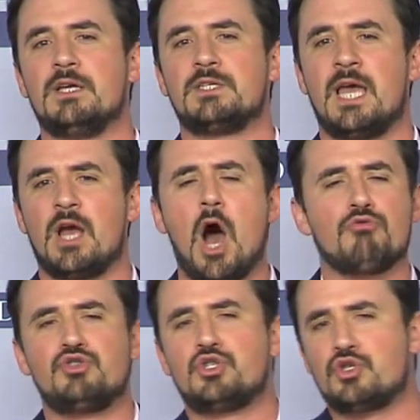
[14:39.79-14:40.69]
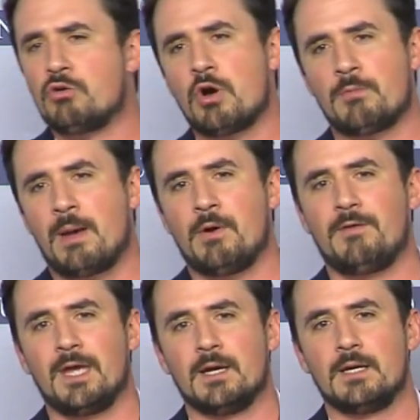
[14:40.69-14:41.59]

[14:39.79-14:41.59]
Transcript: say, oh, don't go to my movie